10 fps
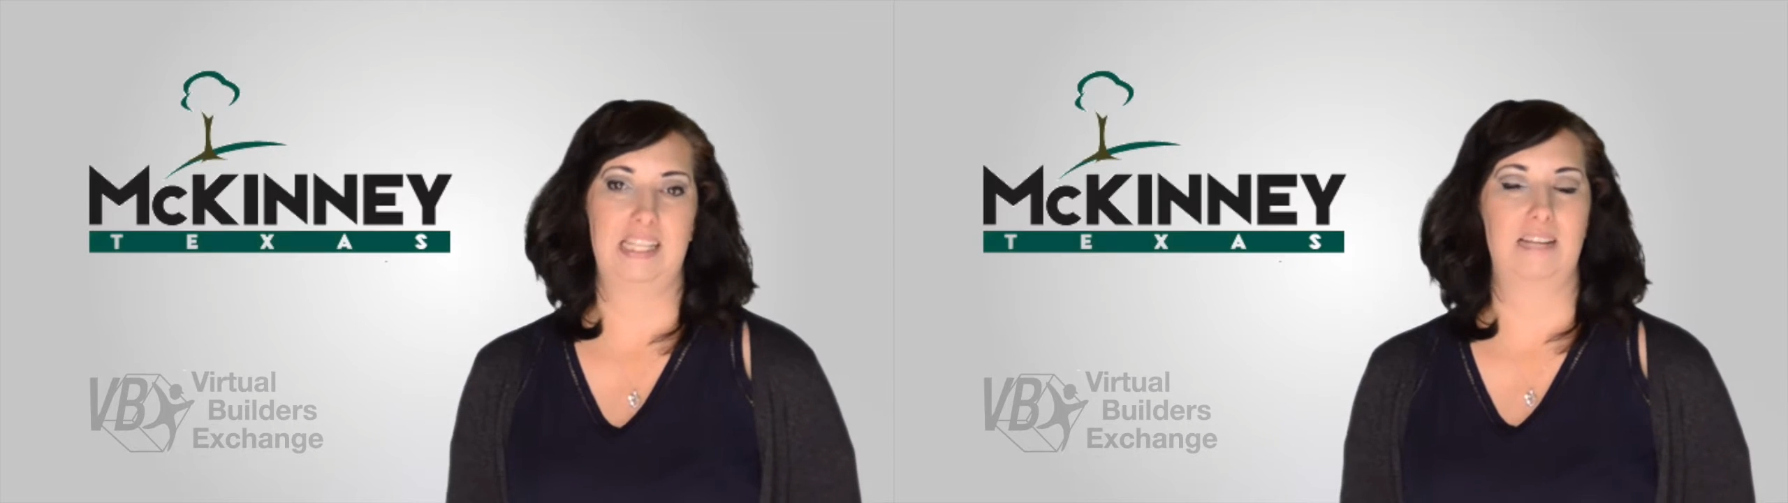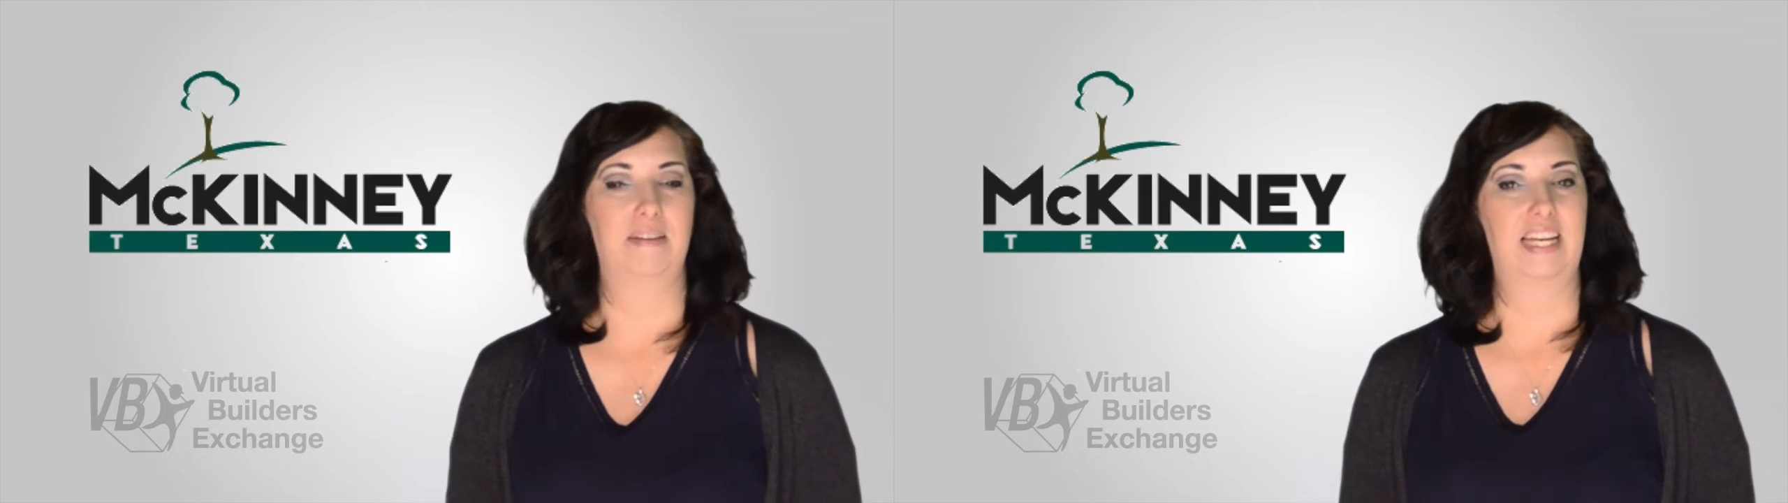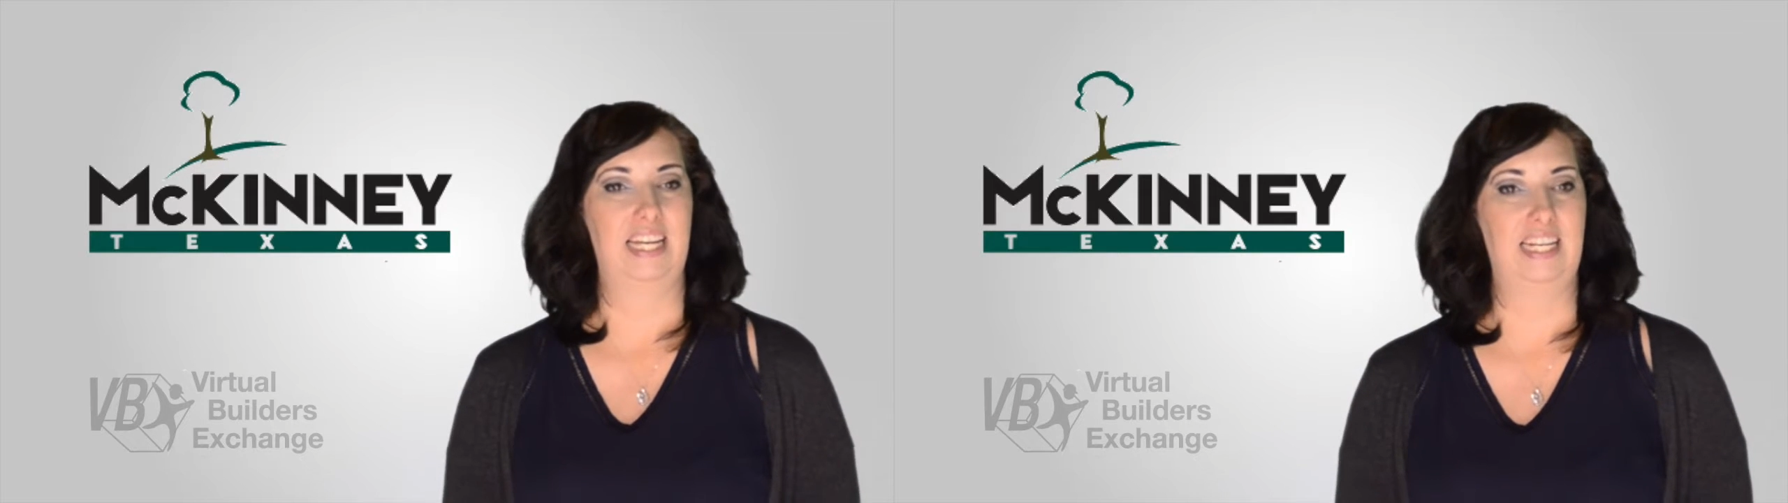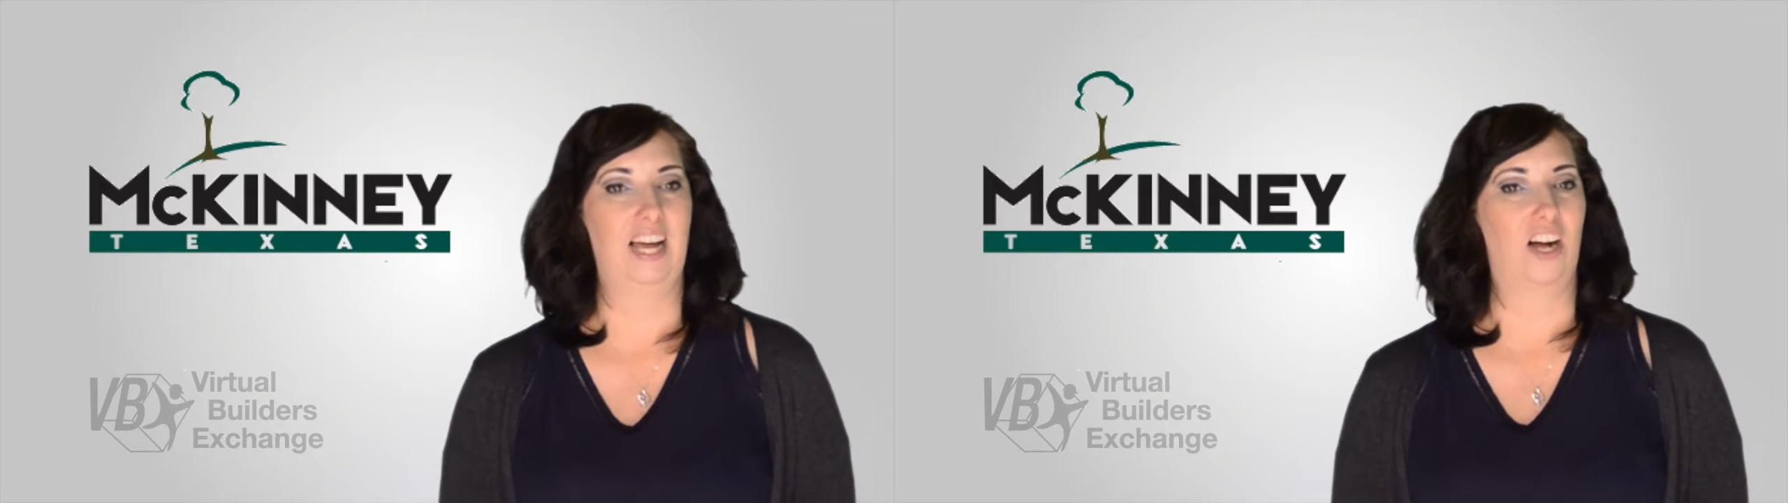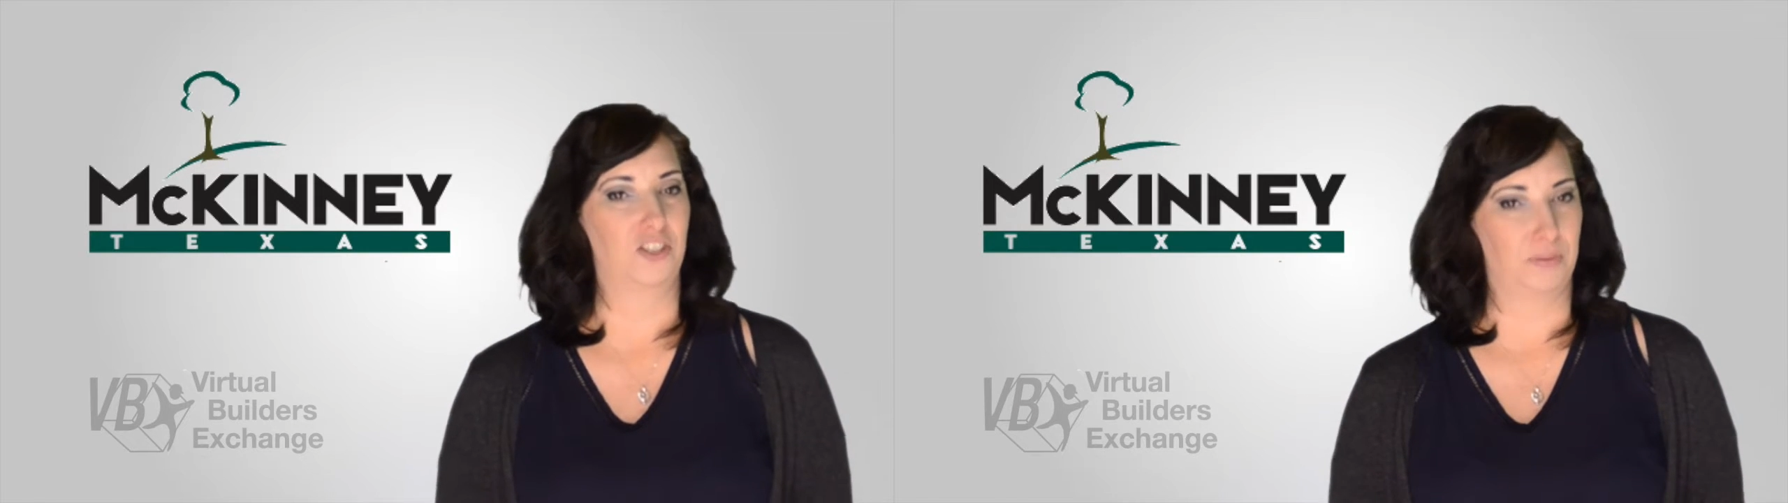bids in
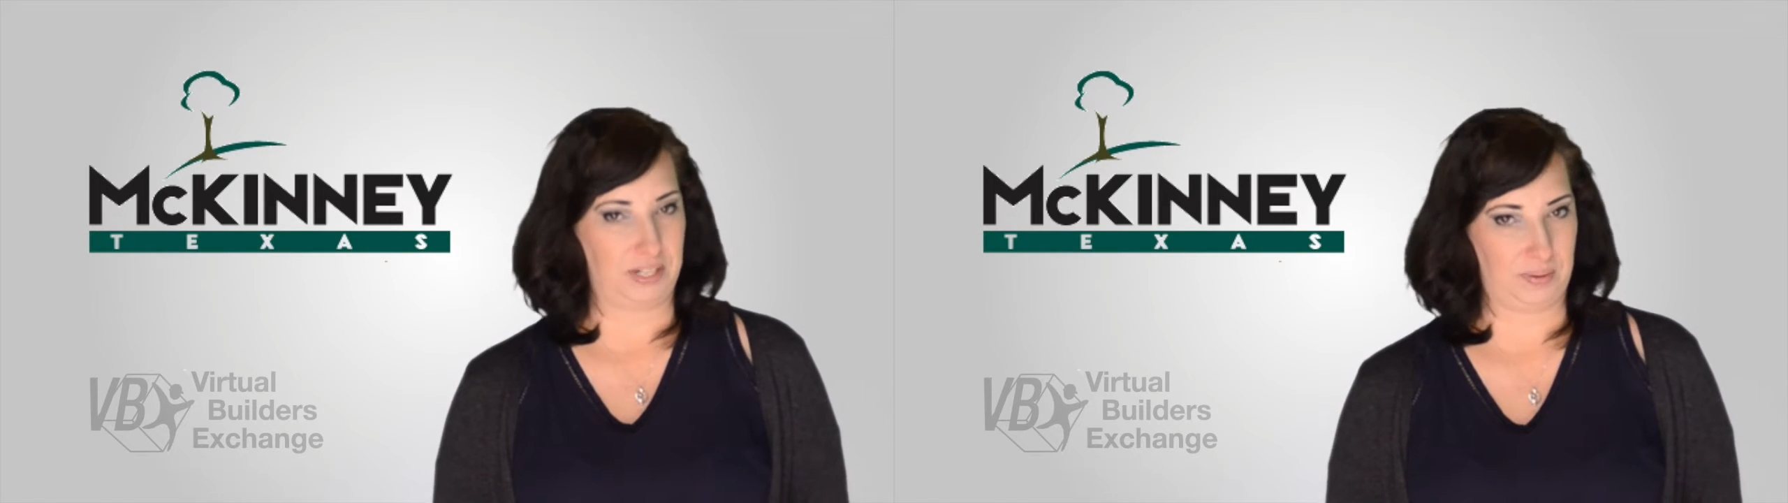McKinney October